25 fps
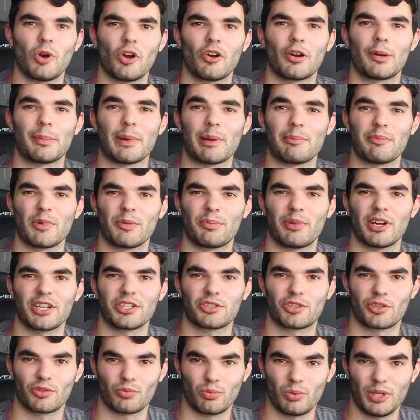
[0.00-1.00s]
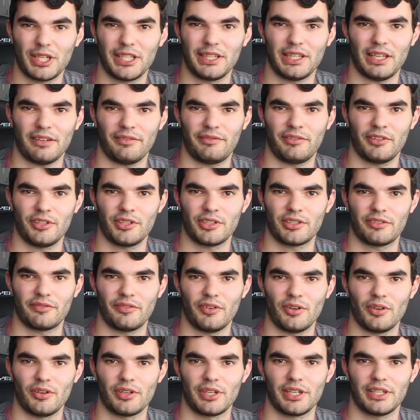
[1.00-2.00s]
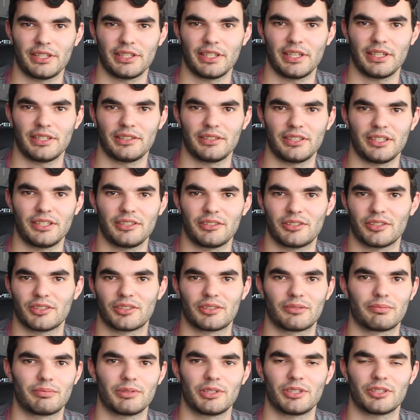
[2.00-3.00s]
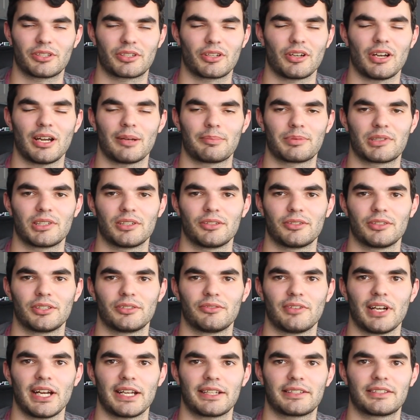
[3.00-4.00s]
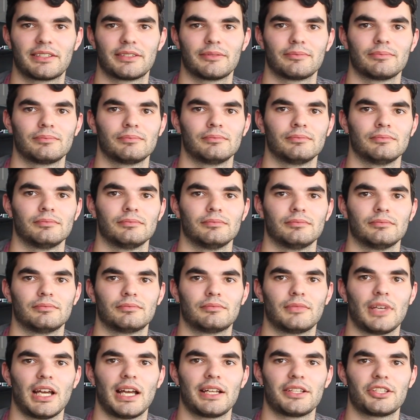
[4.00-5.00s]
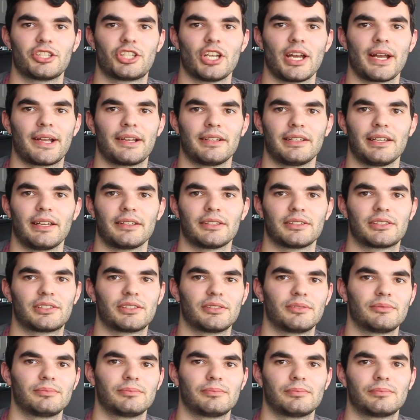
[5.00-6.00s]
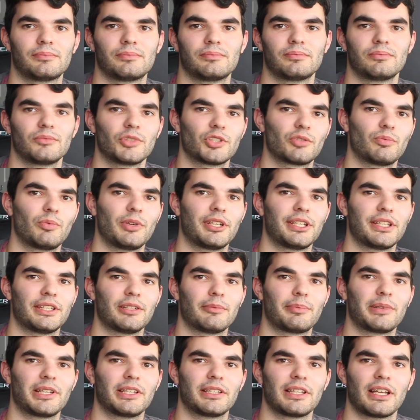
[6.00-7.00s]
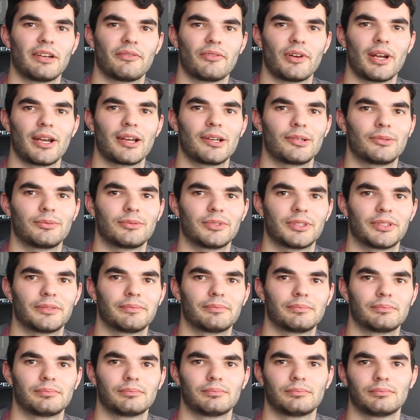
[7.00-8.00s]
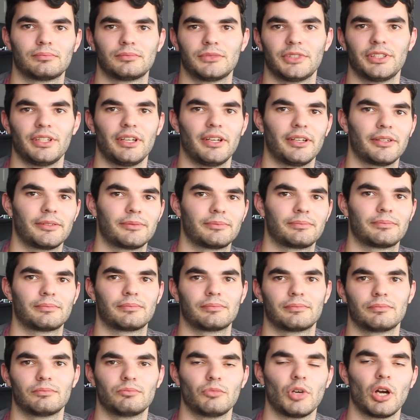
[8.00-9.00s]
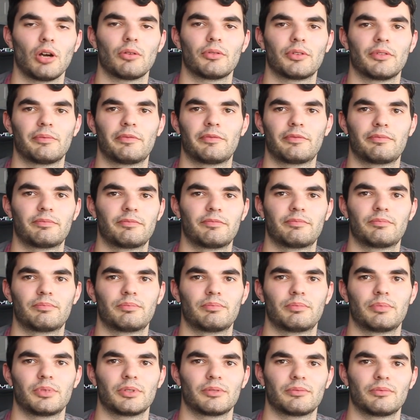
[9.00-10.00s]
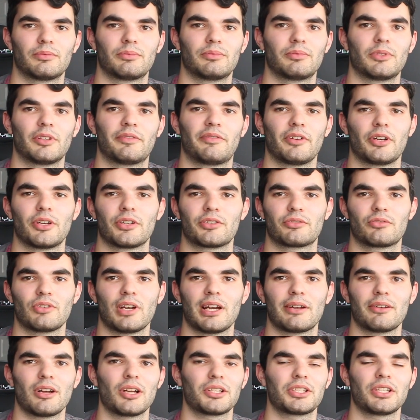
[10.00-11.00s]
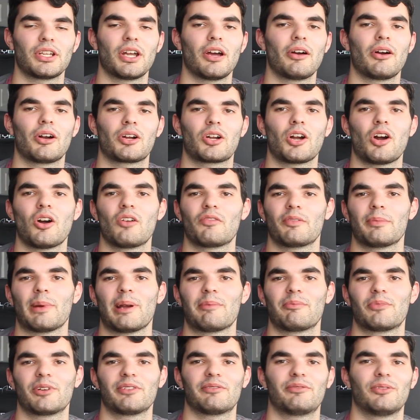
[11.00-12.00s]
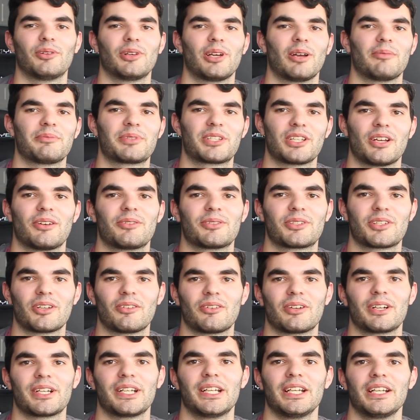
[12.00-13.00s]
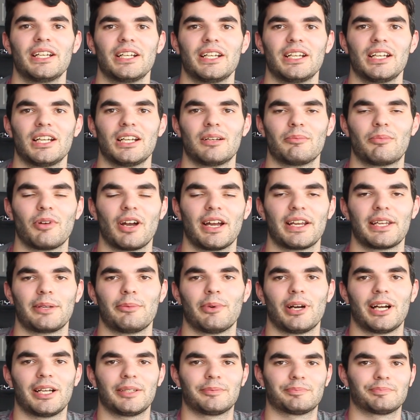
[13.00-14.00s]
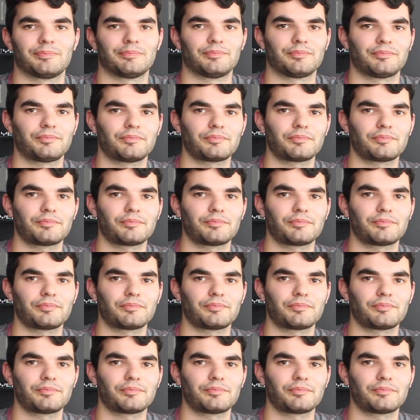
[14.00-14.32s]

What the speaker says: I remember, Branch was winning that first fight, and then he just got absolutely wrecked. And Jack Hermanson was winning a bit of that round. You know, well, the first round. I don't know. I can't remember it fully. I'm so sorry. But anyway...